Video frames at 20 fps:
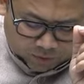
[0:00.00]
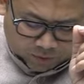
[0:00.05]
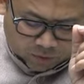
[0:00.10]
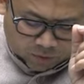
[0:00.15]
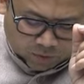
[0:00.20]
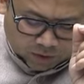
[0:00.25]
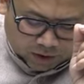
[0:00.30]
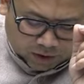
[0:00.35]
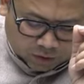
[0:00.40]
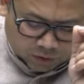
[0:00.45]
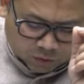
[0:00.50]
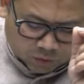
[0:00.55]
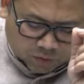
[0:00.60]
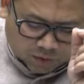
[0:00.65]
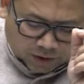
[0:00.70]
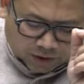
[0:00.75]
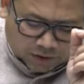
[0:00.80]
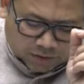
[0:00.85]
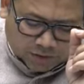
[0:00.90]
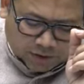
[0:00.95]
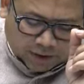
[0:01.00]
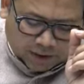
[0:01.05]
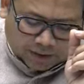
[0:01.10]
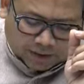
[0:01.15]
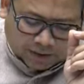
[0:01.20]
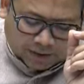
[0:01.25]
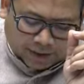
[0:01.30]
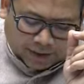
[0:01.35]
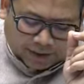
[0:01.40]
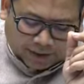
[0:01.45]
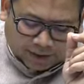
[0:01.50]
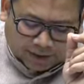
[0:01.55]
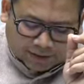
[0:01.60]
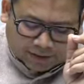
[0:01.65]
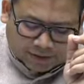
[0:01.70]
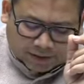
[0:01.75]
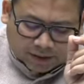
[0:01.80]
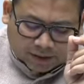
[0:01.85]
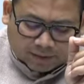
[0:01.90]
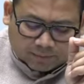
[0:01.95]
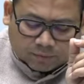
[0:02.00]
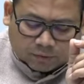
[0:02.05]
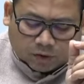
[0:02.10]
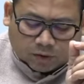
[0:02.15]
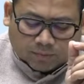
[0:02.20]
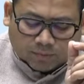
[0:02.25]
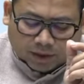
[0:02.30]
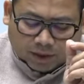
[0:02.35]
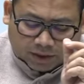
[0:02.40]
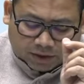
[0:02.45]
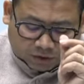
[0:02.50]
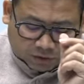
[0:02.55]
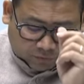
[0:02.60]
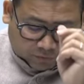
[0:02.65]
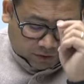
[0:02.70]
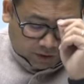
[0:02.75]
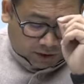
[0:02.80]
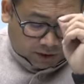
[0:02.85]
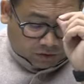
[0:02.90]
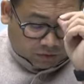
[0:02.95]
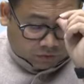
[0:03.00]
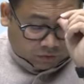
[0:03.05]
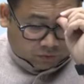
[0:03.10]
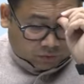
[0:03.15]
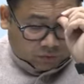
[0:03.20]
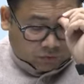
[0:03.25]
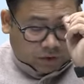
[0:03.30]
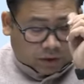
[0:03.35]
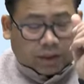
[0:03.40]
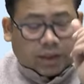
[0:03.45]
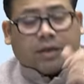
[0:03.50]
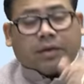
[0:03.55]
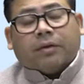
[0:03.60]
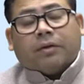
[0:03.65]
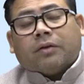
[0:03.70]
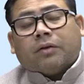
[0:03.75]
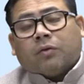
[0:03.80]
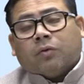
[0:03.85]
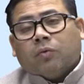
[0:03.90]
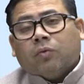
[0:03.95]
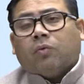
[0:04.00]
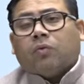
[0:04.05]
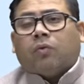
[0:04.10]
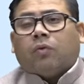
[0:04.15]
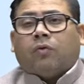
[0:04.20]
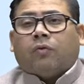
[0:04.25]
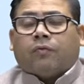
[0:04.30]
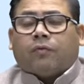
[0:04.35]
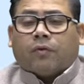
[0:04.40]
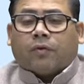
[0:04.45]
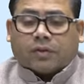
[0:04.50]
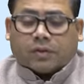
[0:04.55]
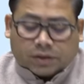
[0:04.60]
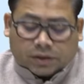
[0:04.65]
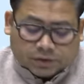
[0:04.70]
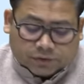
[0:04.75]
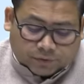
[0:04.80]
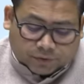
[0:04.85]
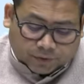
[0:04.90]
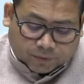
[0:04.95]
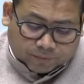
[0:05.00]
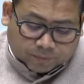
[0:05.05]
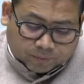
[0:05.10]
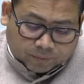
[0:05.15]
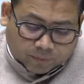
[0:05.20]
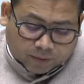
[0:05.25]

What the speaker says: 1, 2 and 3 are the right answer. Abdominal esophagus, no, you need to go for surgery.